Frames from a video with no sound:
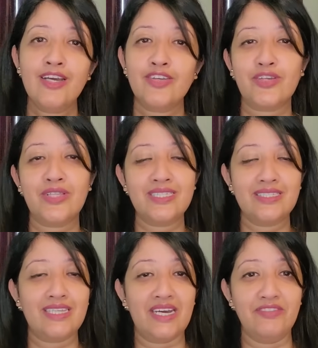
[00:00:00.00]
So
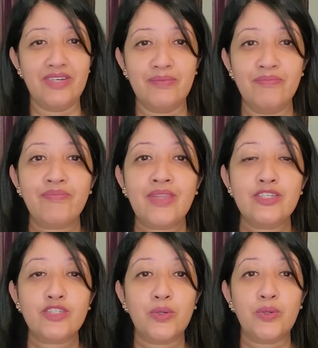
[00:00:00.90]
let's dive in.
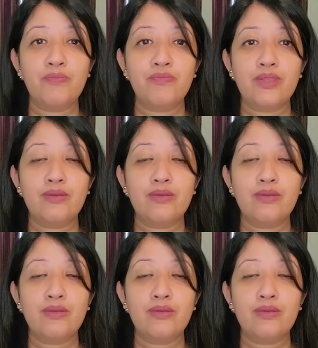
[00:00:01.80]
So